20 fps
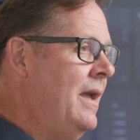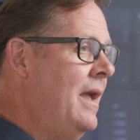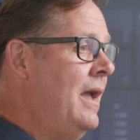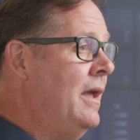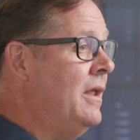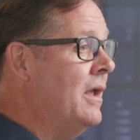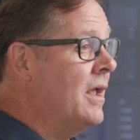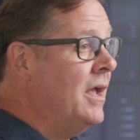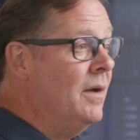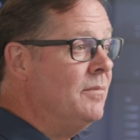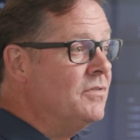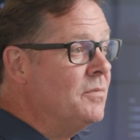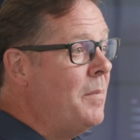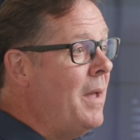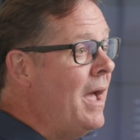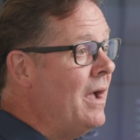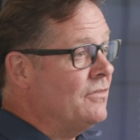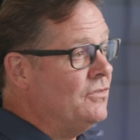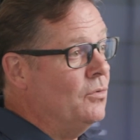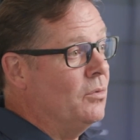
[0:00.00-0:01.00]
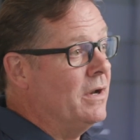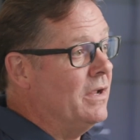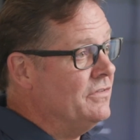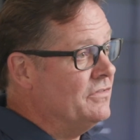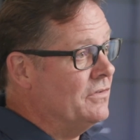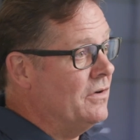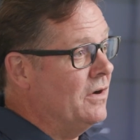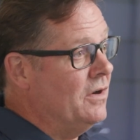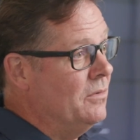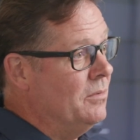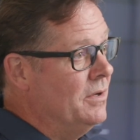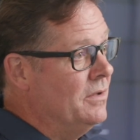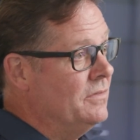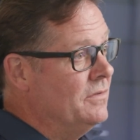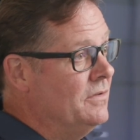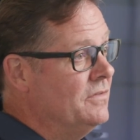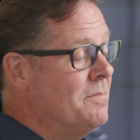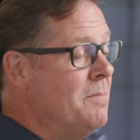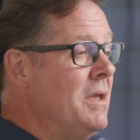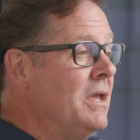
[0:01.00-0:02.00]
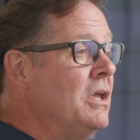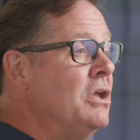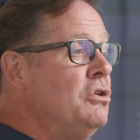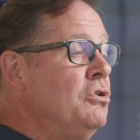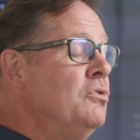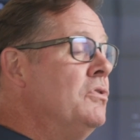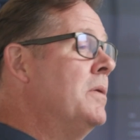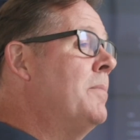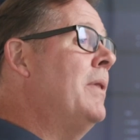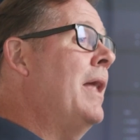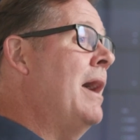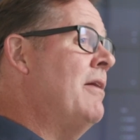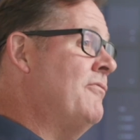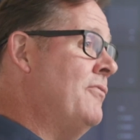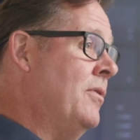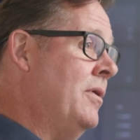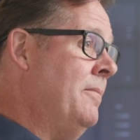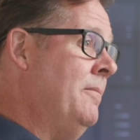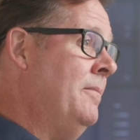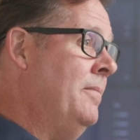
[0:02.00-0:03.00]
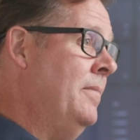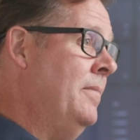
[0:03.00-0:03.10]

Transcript: And it comes back to what I started with, is making you the platform.